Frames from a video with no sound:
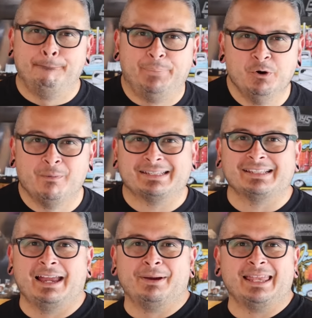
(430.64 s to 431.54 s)
Boom, I
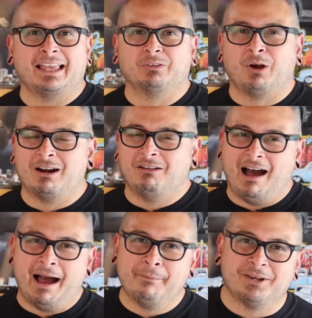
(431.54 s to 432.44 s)
slam on that
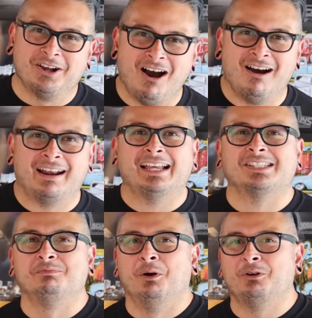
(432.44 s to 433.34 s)
throttle, I'm gone. I
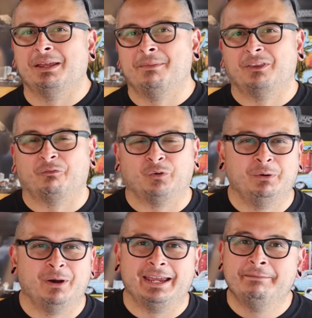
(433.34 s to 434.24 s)
smoke them on the
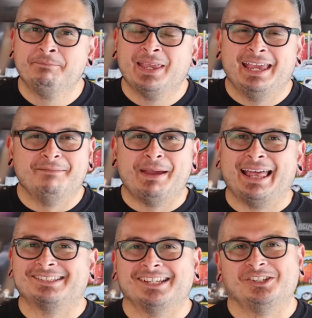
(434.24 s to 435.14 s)
freeway. And
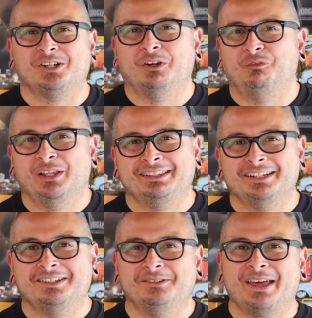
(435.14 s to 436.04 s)
man, it's such a good
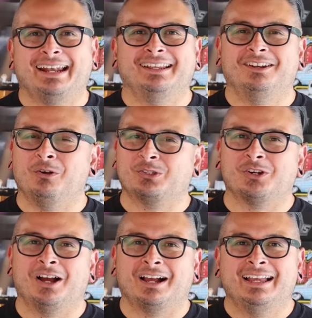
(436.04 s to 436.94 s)
feeling to do that in an old
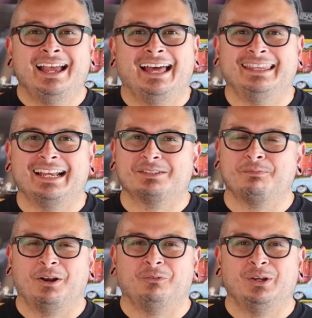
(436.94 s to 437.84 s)
truck. I think that's
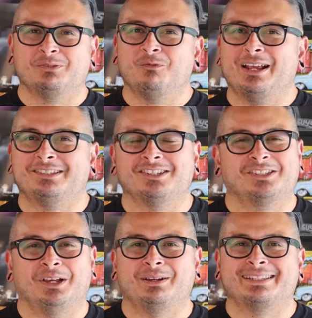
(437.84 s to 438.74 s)
part of the reason why it's
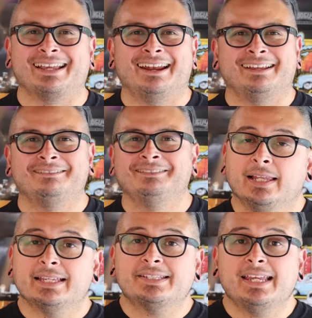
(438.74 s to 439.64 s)
just so exciting.
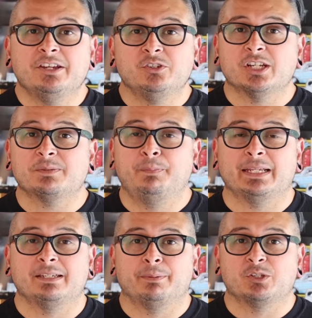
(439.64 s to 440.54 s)
Let's say you just
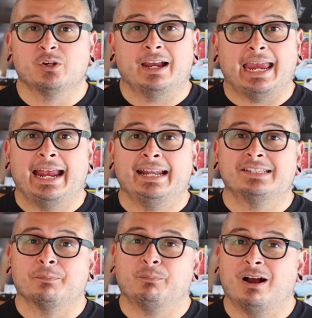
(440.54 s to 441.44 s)
picked up a truck and
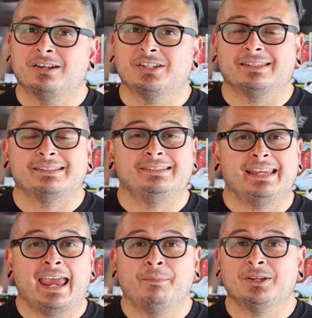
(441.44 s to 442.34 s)
it's a project that's
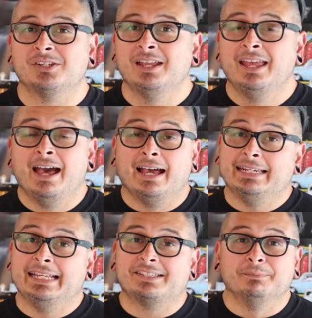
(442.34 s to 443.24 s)
damaged,
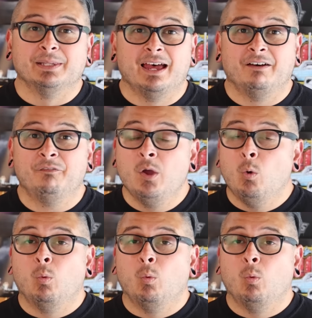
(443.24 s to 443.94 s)
needs some love.